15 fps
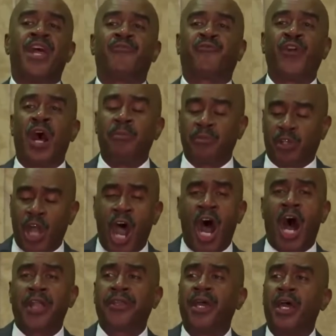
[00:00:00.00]
it from
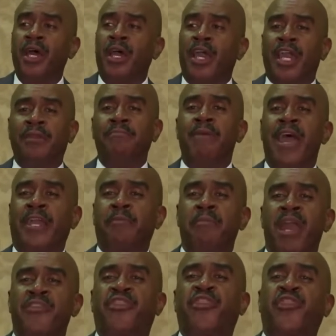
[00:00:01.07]
God, it make
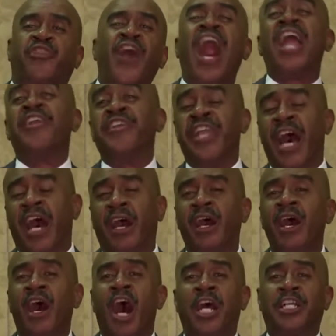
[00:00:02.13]
me
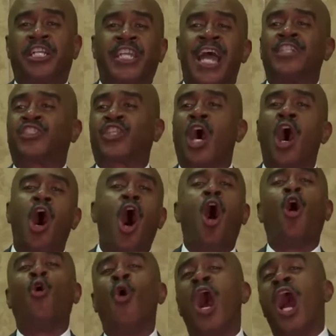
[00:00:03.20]
thunder against the
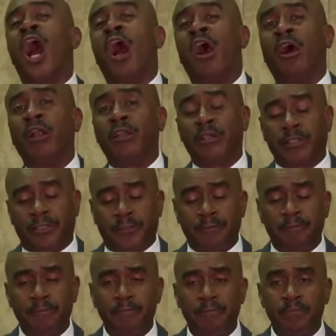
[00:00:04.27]
whole world.
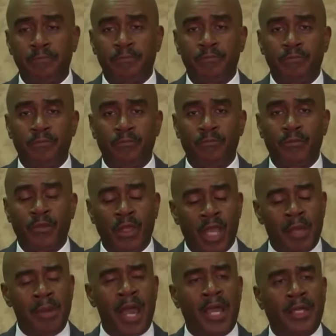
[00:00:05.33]
Hallelujah.
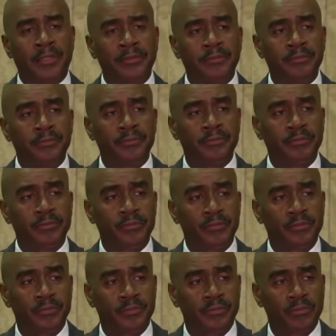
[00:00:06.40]
Amen.
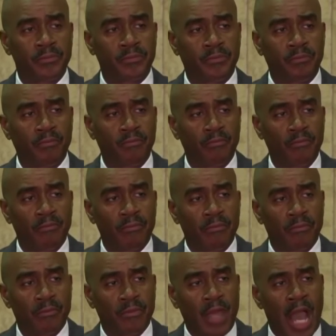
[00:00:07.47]
Hallelujah.
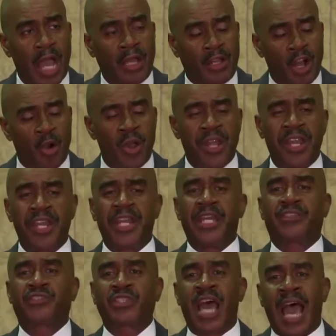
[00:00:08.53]
I go in
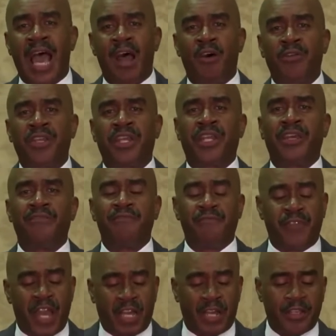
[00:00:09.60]
any town, any
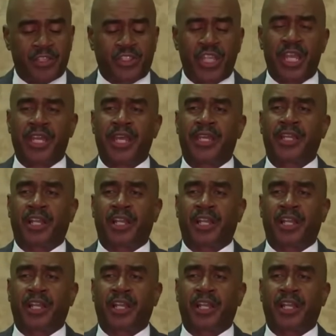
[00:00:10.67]
village, any